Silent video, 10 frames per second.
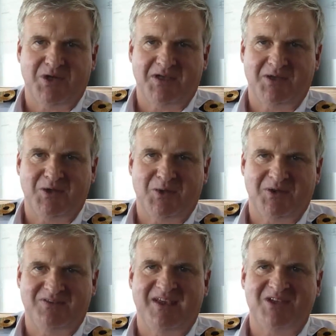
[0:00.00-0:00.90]
you know,
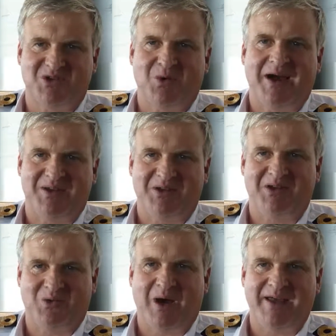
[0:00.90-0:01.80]
takes quite
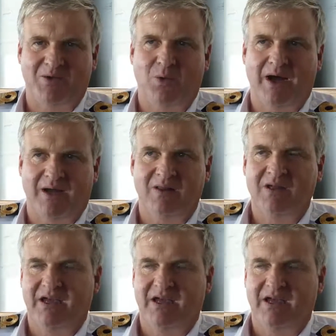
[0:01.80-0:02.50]
a while,